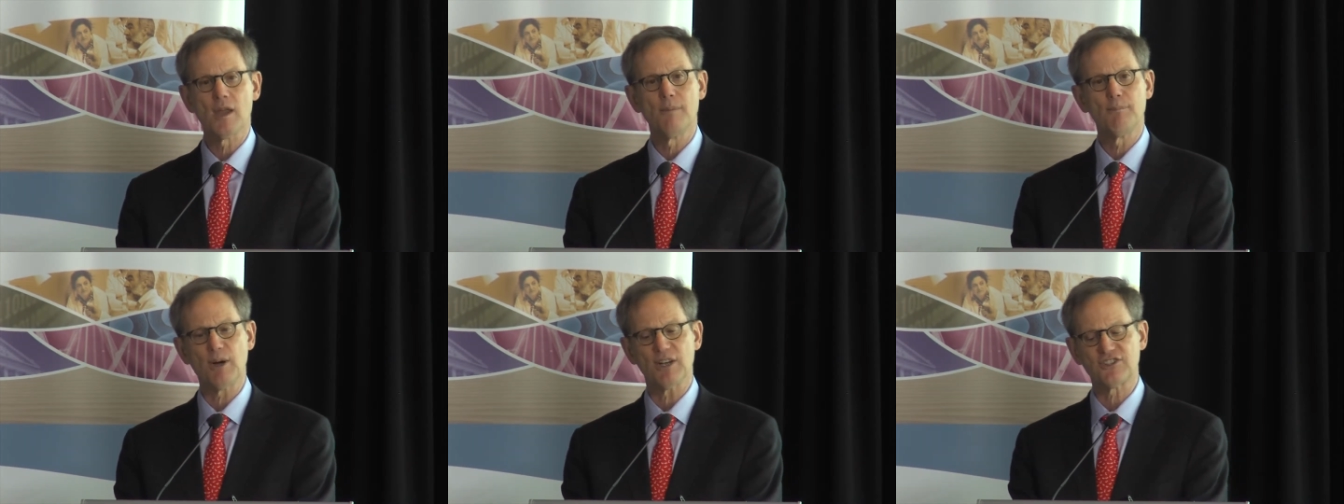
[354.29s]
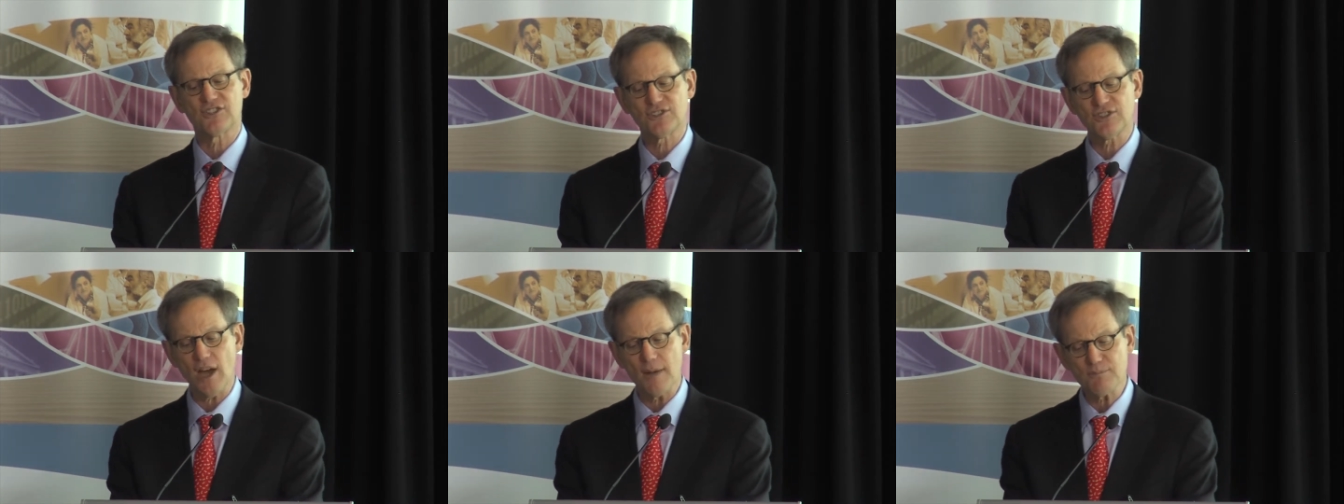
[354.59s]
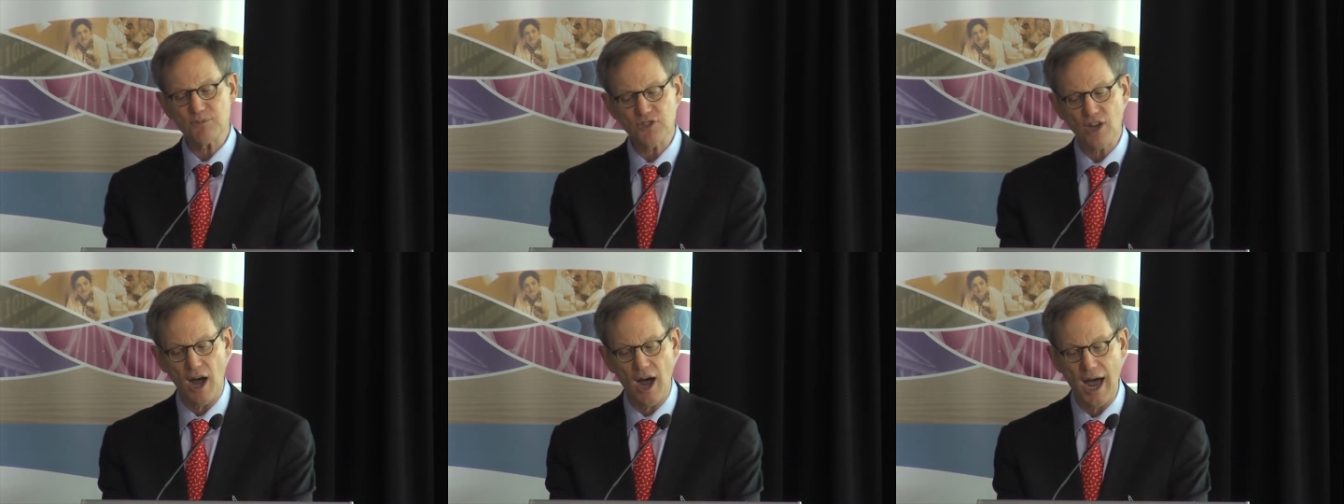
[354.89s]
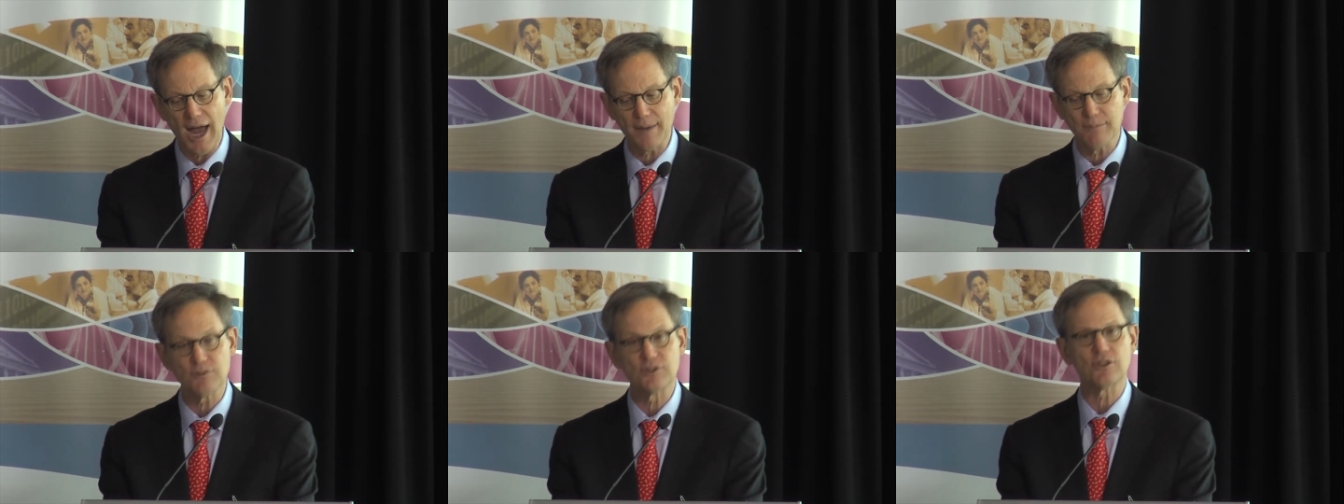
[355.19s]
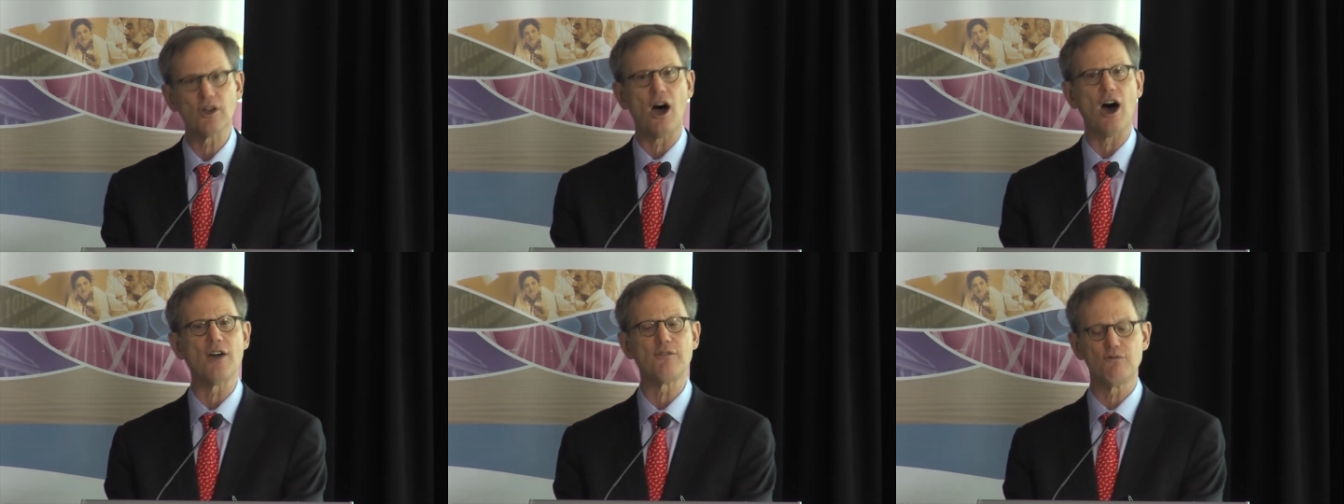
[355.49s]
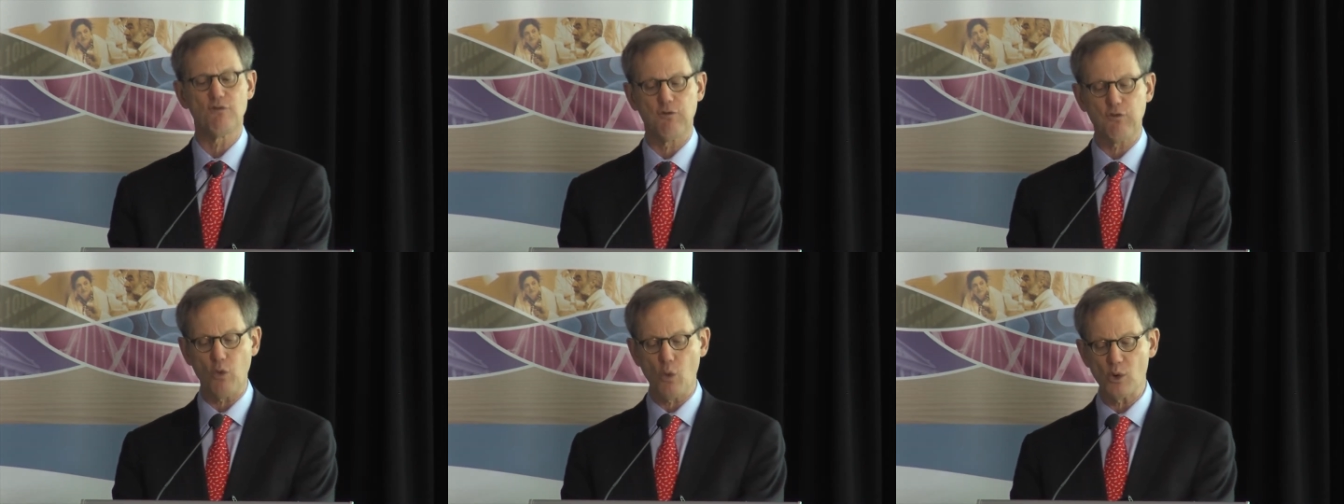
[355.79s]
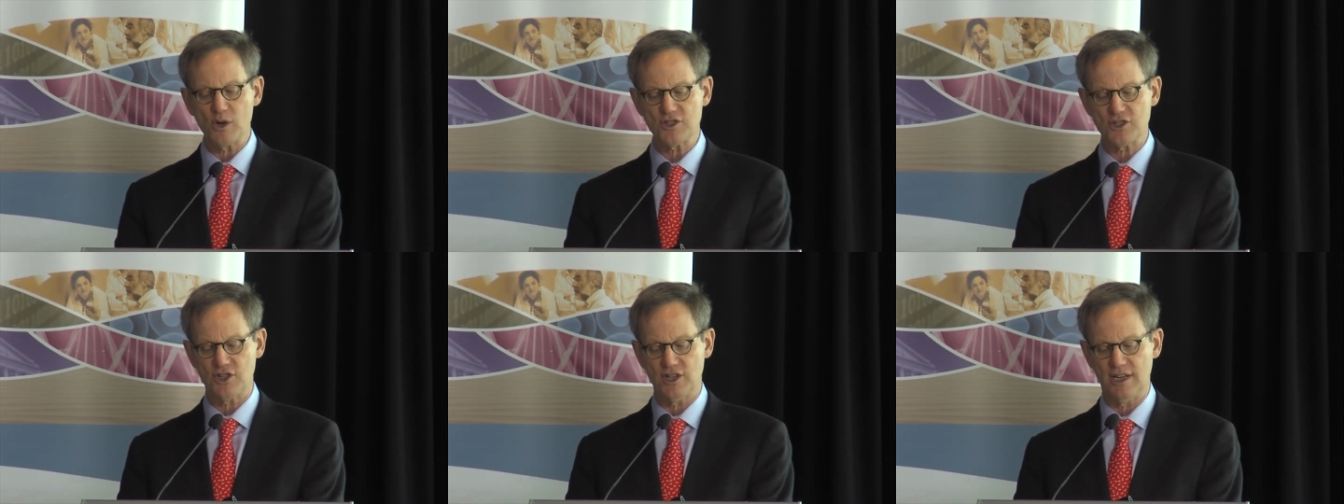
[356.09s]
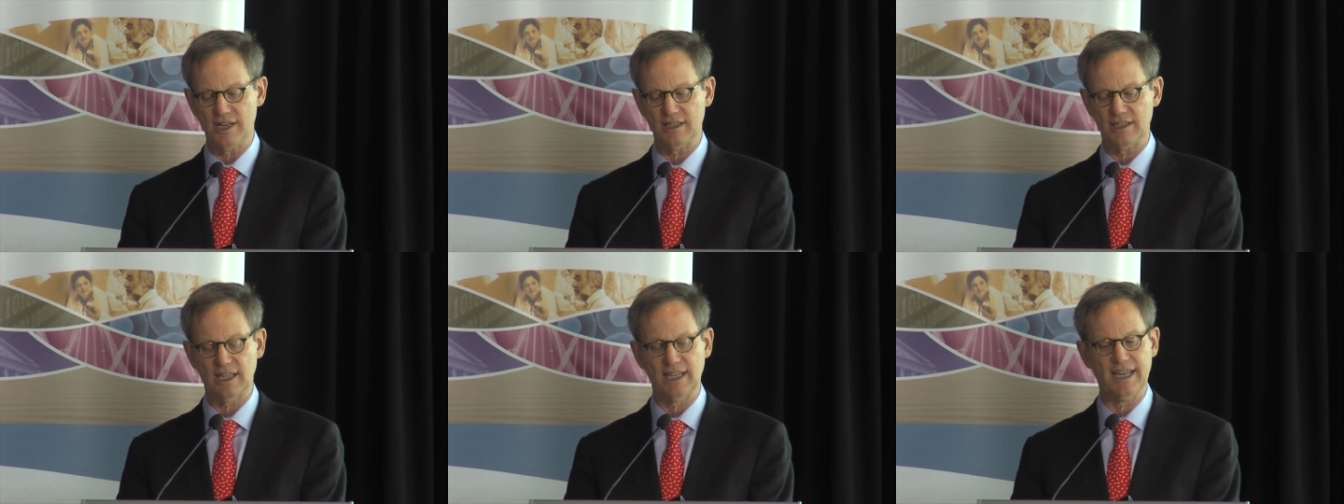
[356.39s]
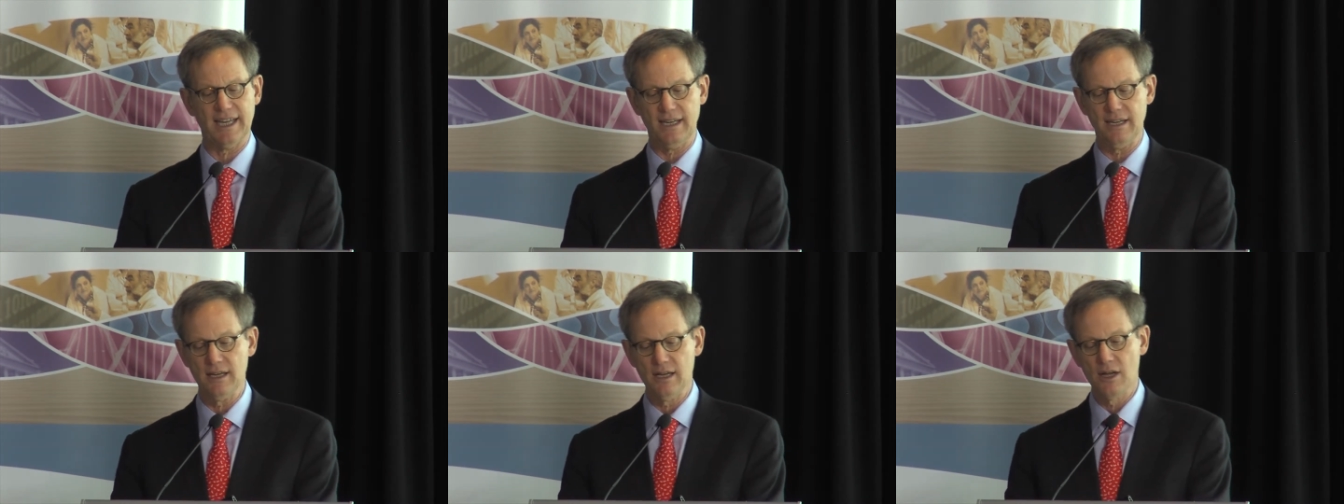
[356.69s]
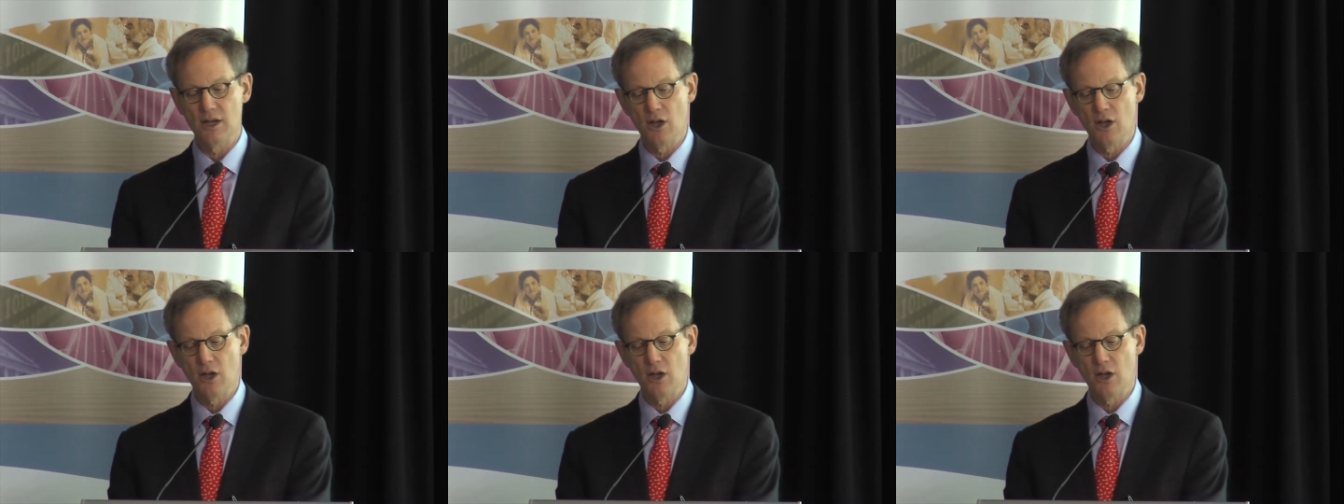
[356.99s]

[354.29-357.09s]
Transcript: but sometimes, unfortunately,